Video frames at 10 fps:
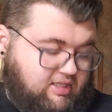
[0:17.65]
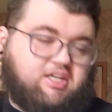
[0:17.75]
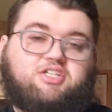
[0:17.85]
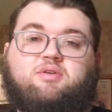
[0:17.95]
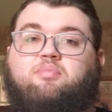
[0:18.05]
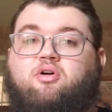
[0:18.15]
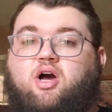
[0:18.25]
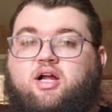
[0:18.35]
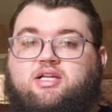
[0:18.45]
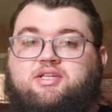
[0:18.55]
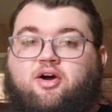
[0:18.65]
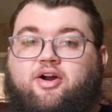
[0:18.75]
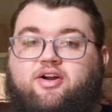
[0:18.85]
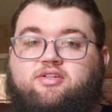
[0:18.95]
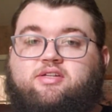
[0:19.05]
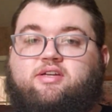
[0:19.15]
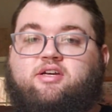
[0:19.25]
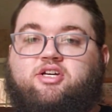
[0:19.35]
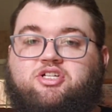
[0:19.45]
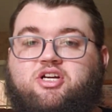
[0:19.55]
edition Pocahontas art
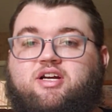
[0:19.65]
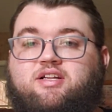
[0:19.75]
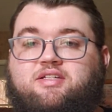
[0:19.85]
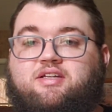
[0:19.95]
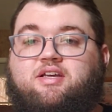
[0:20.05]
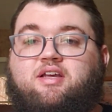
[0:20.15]
shirt.